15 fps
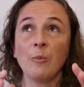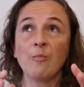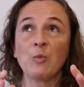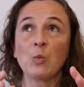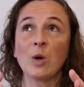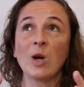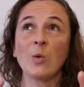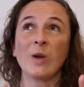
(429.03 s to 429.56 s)

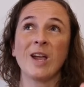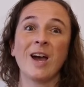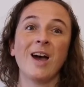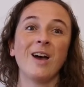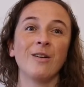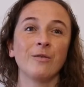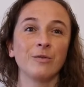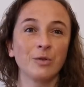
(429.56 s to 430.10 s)
where we
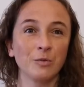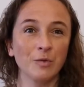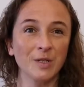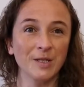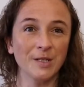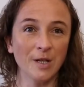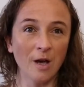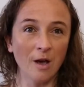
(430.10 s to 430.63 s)
have the
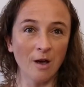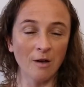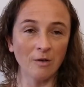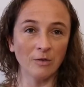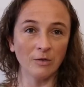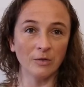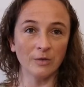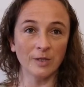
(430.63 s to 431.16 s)

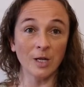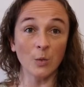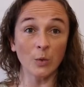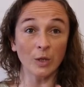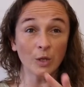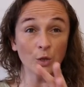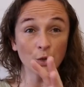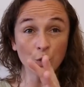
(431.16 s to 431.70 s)
reserve that we
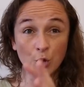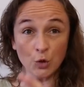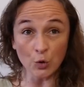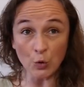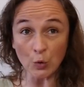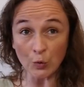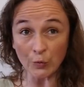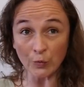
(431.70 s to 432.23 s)
can
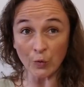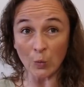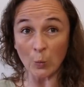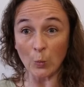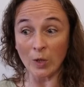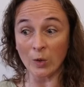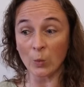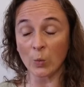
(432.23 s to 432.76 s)
draw from
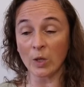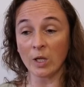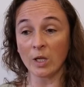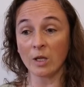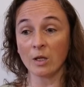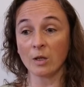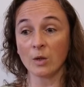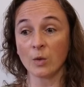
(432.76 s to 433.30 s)
when
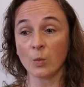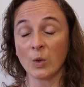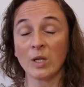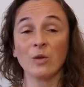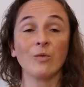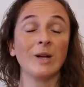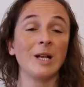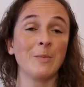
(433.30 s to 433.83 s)
it
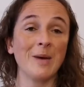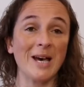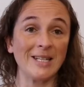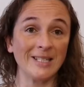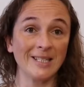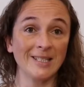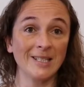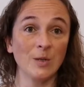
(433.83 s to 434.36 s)
really
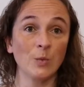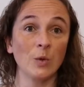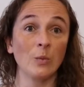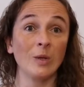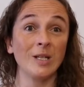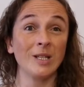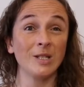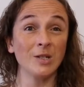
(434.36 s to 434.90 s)
matters, and when
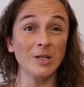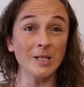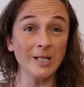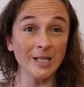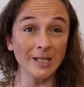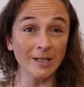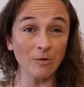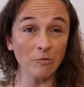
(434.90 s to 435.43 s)
we need to
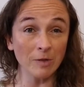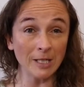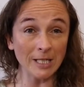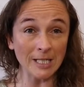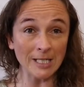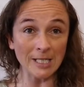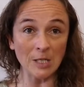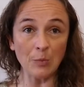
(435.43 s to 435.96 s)
dig
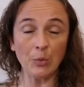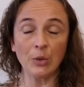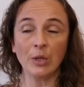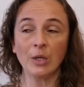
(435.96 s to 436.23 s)
really deep,